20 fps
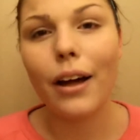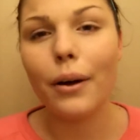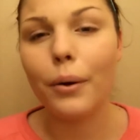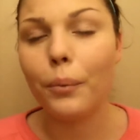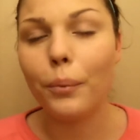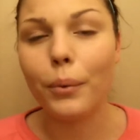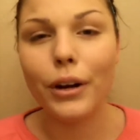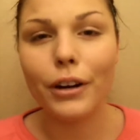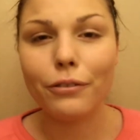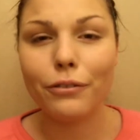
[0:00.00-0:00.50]

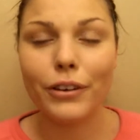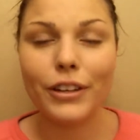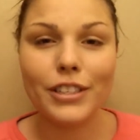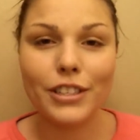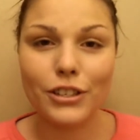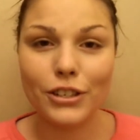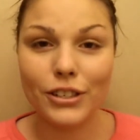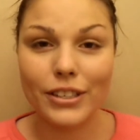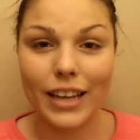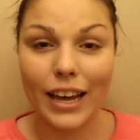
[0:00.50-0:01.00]
Winifred's
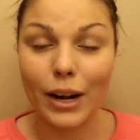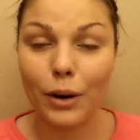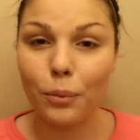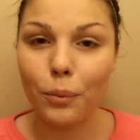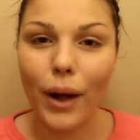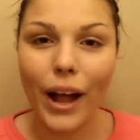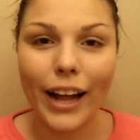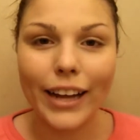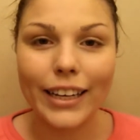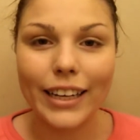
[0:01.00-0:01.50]
just kind of
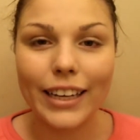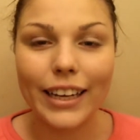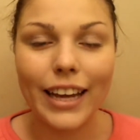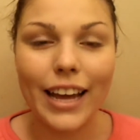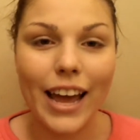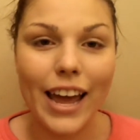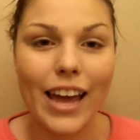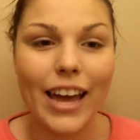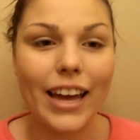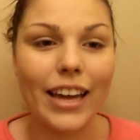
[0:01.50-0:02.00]

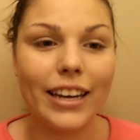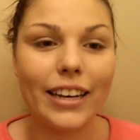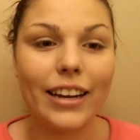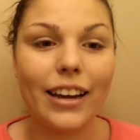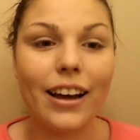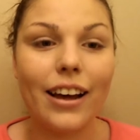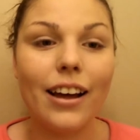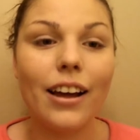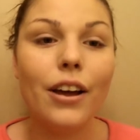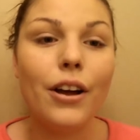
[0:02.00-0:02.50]
wacky, and
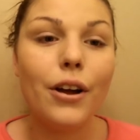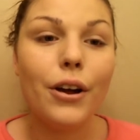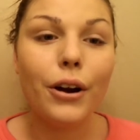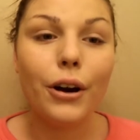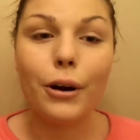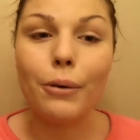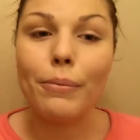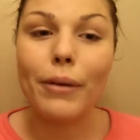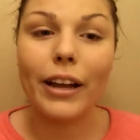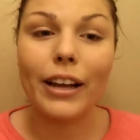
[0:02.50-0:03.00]

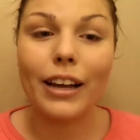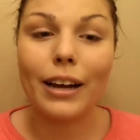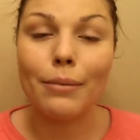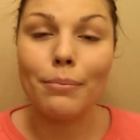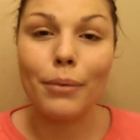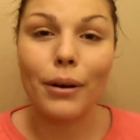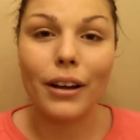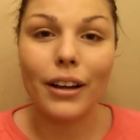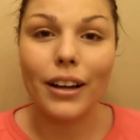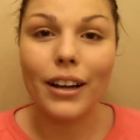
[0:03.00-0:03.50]
her
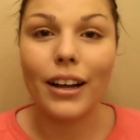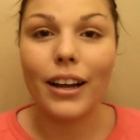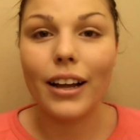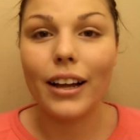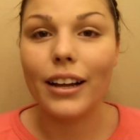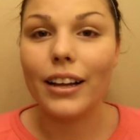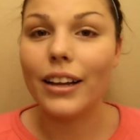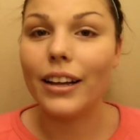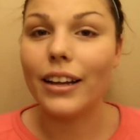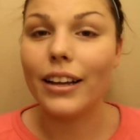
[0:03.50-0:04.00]
makeup
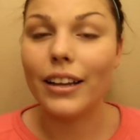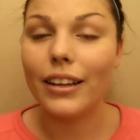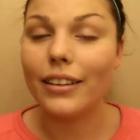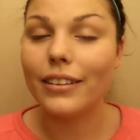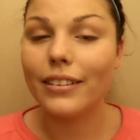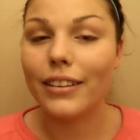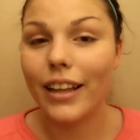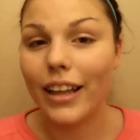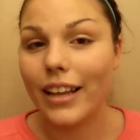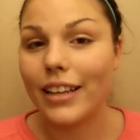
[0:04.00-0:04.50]

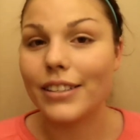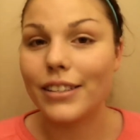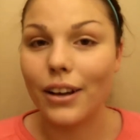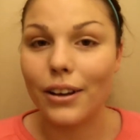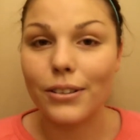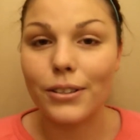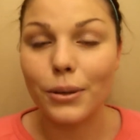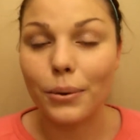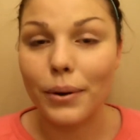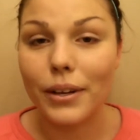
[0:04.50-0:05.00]
is
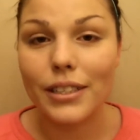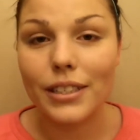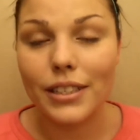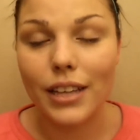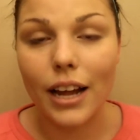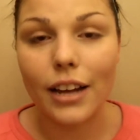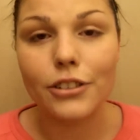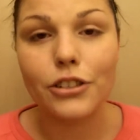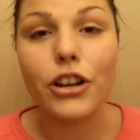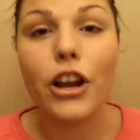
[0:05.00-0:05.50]
also as
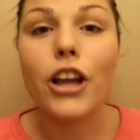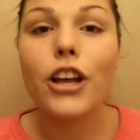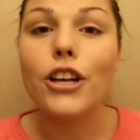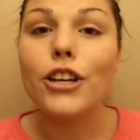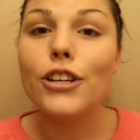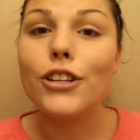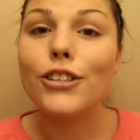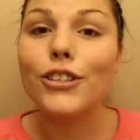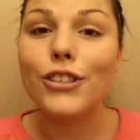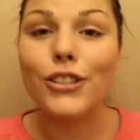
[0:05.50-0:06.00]
such.
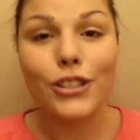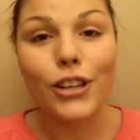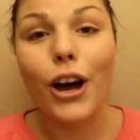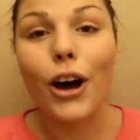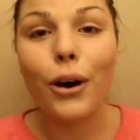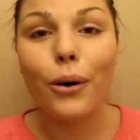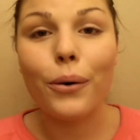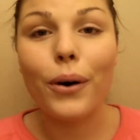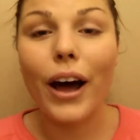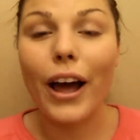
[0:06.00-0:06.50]
So
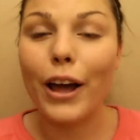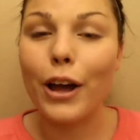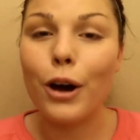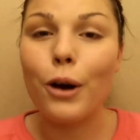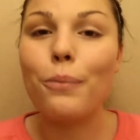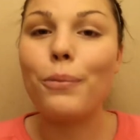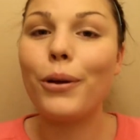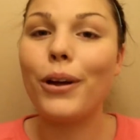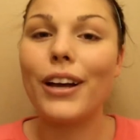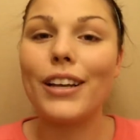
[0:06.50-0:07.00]
I
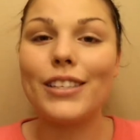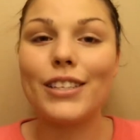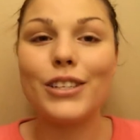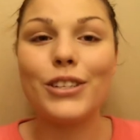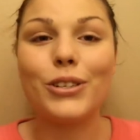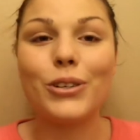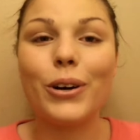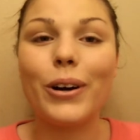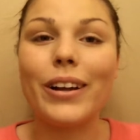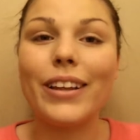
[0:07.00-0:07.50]
hope you guys
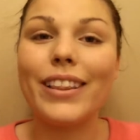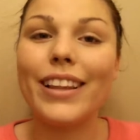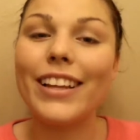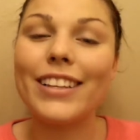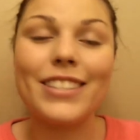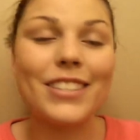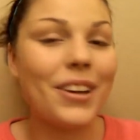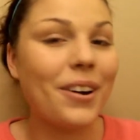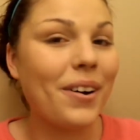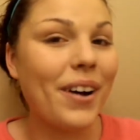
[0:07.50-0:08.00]
enjoy.
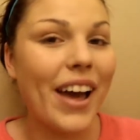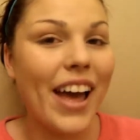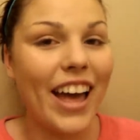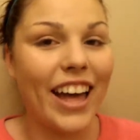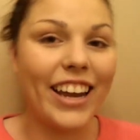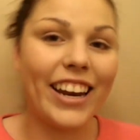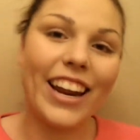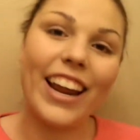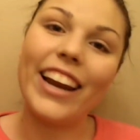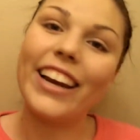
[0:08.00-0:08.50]
Let's go
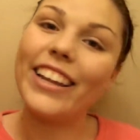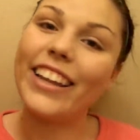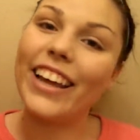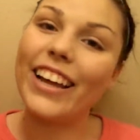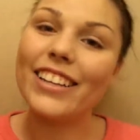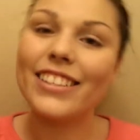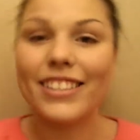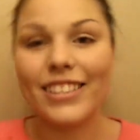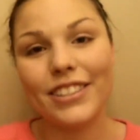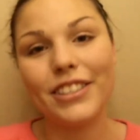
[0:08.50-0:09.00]
ahead and
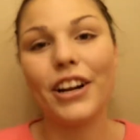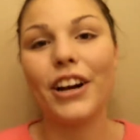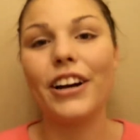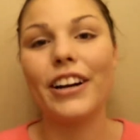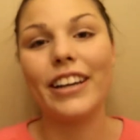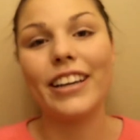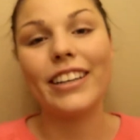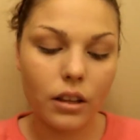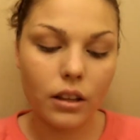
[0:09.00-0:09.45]
get started.